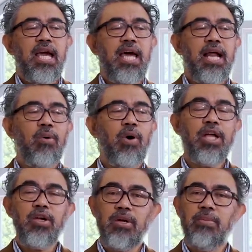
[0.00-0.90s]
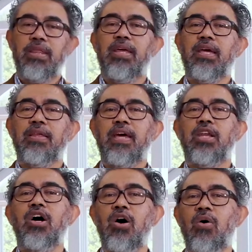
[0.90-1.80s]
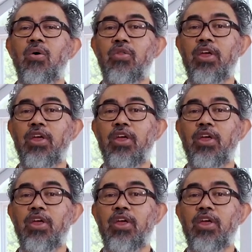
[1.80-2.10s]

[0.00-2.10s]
And I want you to be thinking that no,